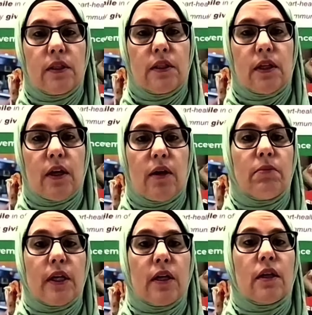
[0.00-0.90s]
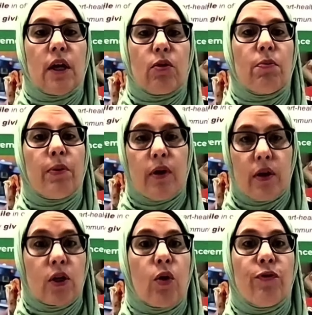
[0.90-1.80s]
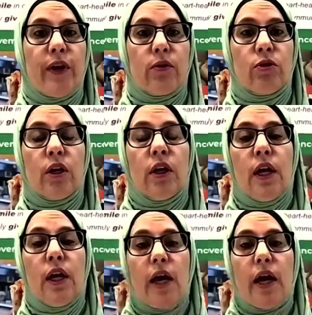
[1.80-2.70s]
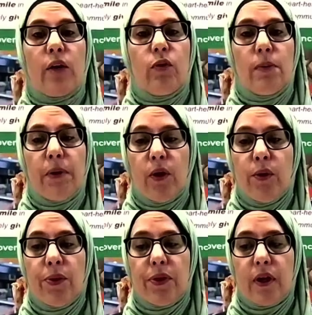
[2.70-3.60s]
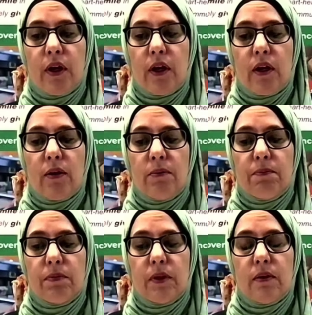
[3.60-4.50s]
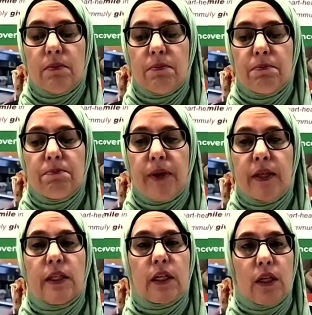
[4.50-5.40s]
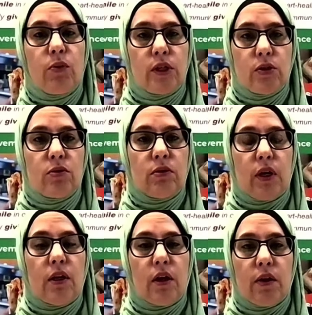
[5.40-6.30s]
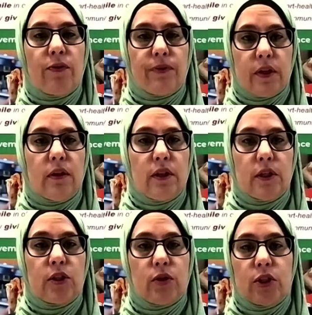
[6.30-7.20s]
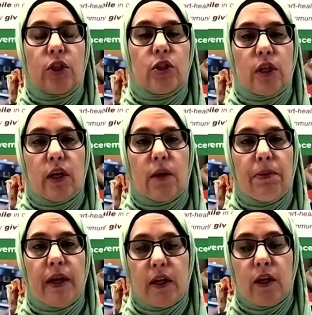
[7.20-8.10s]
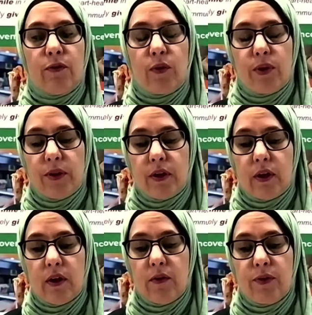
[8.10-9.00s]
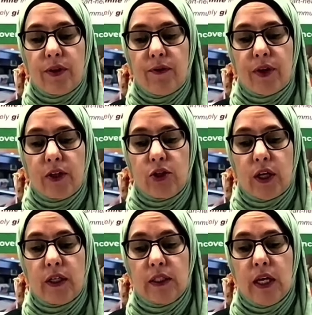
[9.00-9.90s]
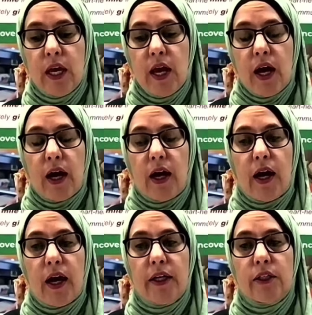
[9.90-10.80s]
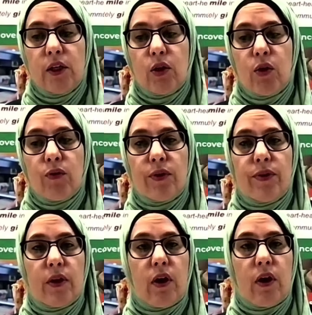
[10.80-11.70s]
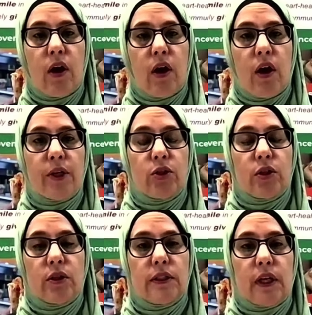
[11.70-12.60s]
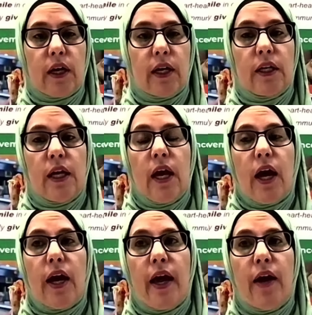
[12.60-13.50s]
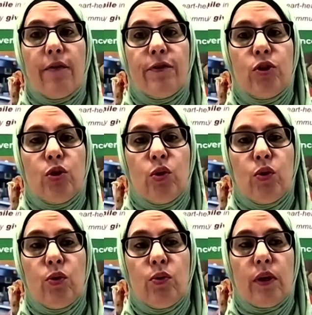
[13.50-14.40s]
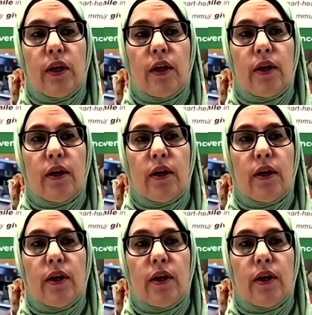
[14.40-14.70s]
is my counterpart, co-founder, and we both basically we do a lot of the strategic planning for the franchise. I take over the operational side. I have 2